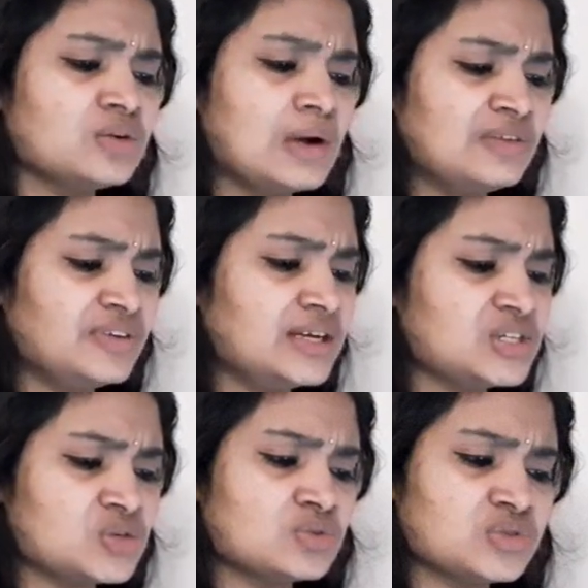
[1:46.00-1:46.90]

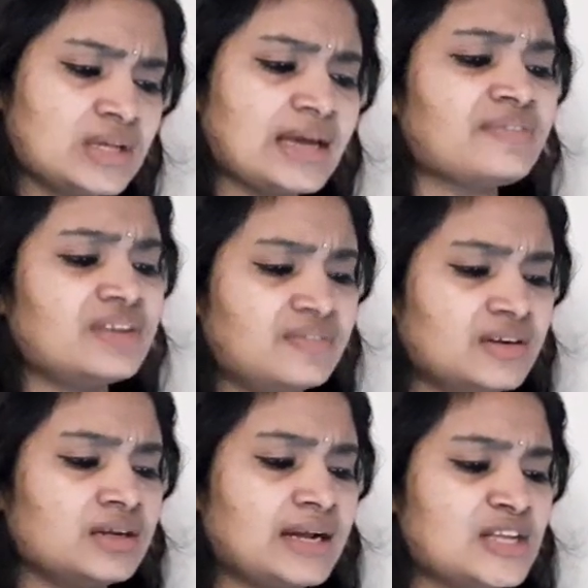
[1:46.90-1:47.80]
qualification also we have
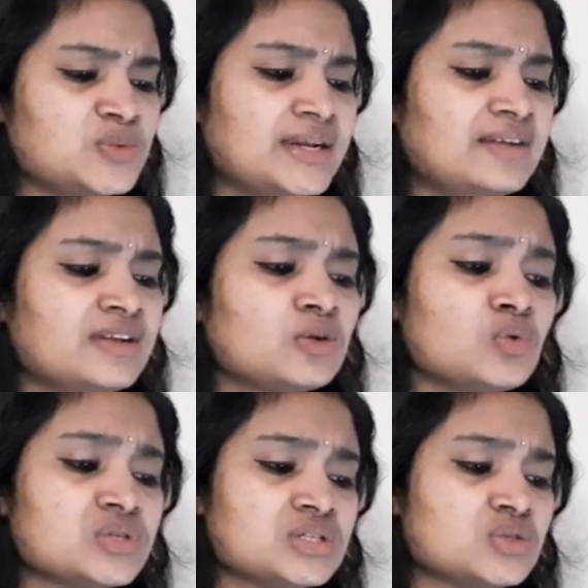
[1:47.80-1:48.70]
given: graduate level
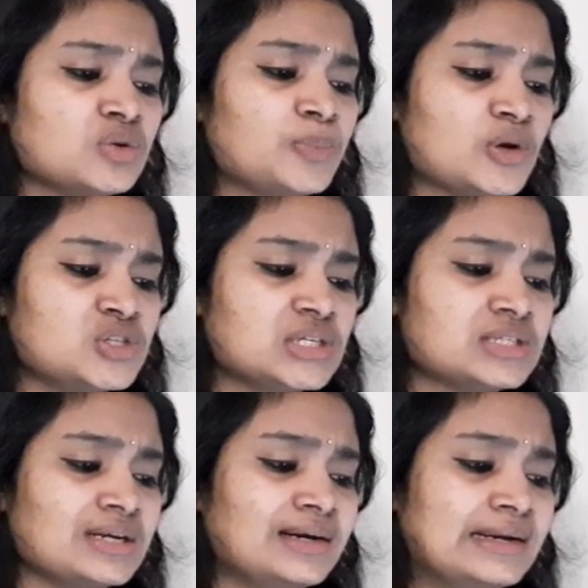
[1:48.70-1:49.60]
courses or
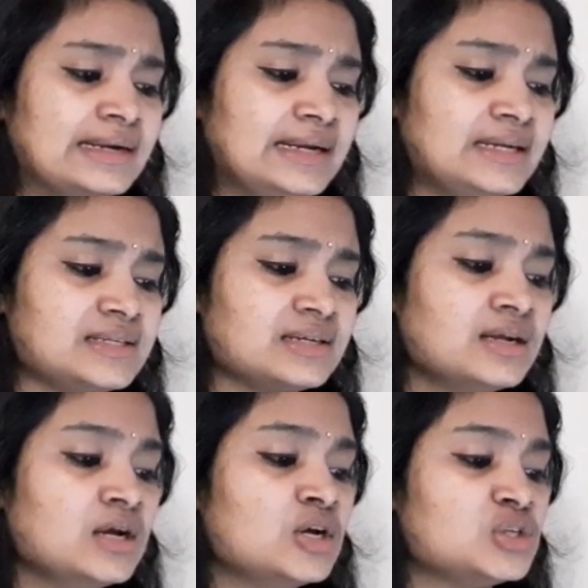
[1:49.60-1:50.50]
project related
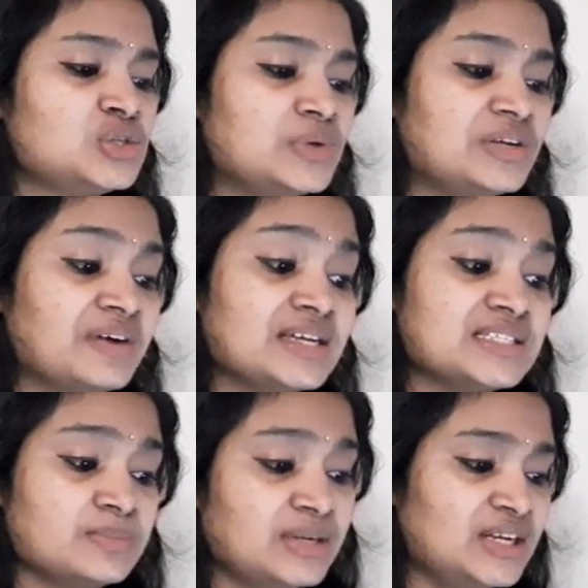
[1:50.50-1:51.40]
to device
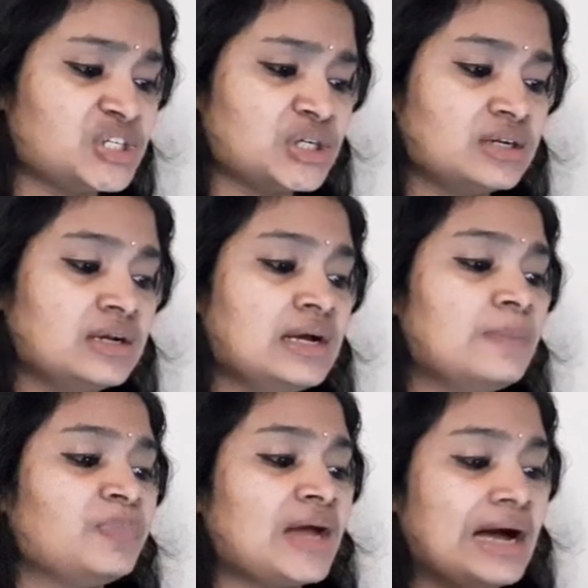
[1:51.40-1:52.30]
simulation,
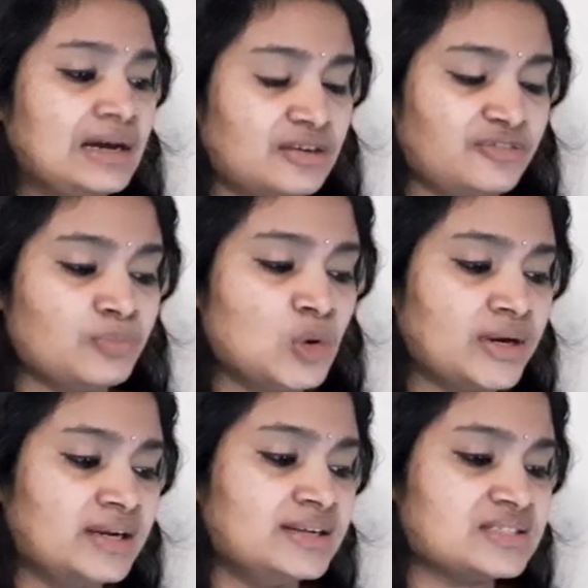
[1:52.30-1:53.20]
RF
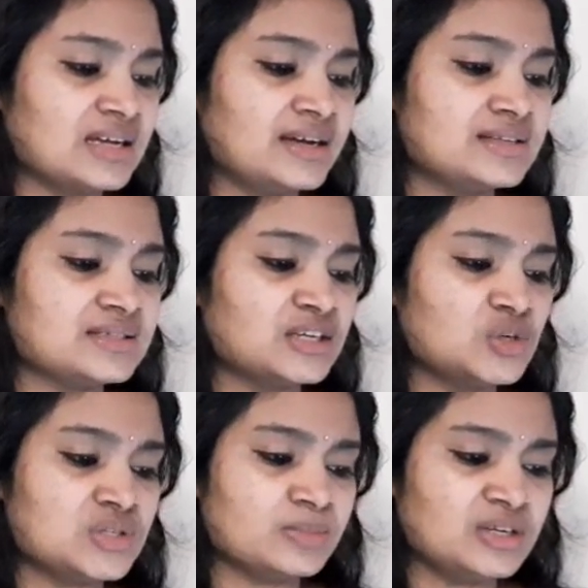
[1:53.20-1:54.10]
model design,
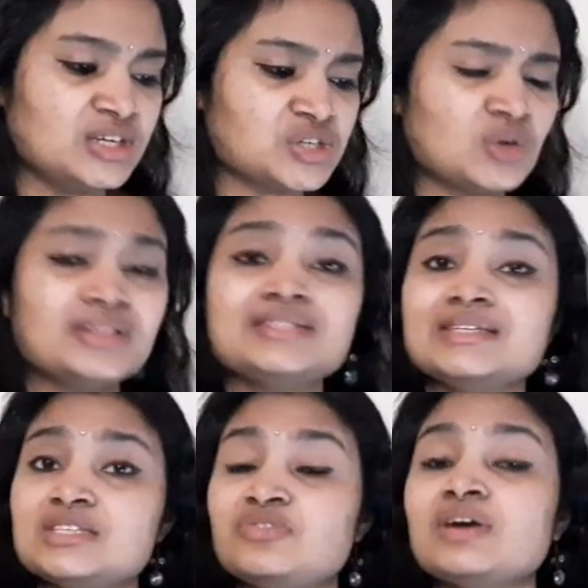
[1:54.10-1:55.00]
circuit simulation, all these
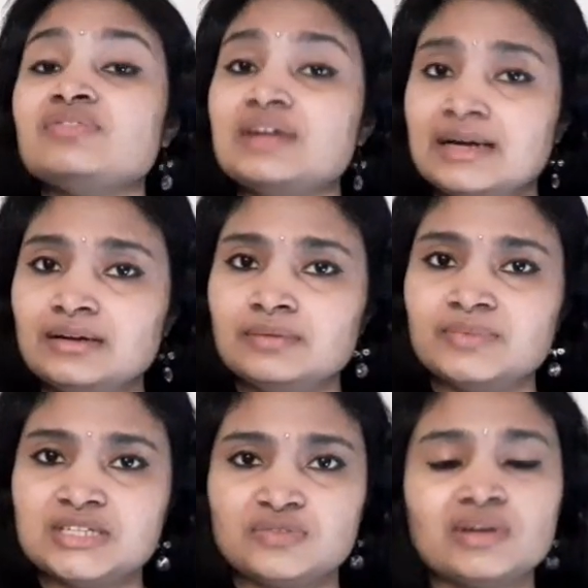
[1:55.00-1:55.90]
things if you have done.
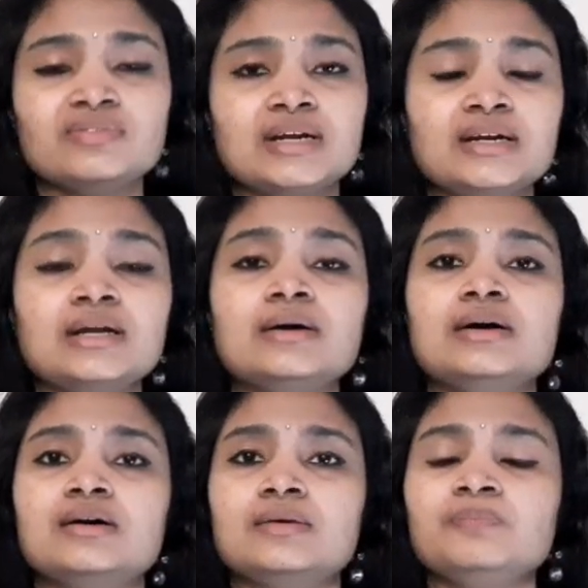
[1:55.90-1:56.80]
That is, if you have
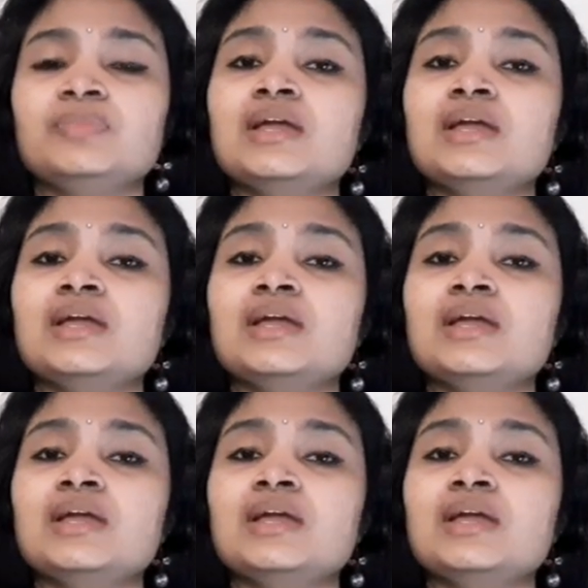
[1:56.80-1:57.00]
done